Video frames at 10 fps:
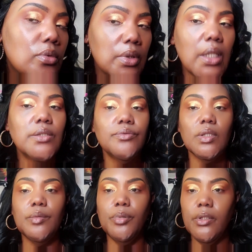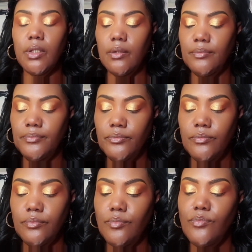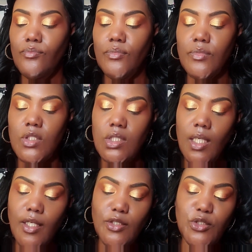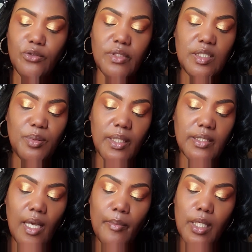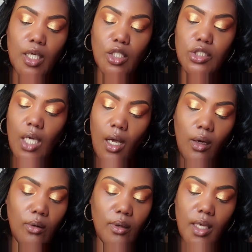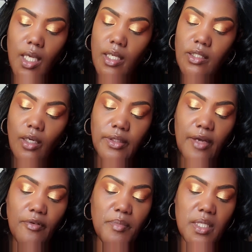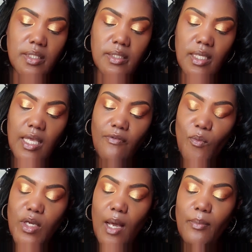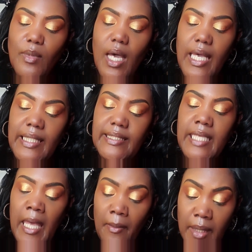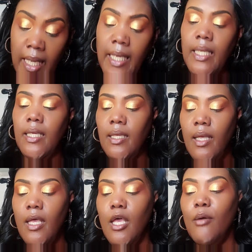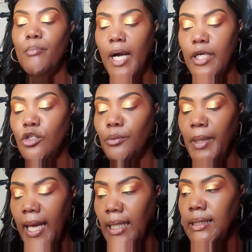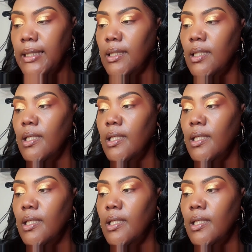That is really pretty. Shout out to Juvia's Place. I mean, because y'all never miss. Even when I'm intimidated by your palette,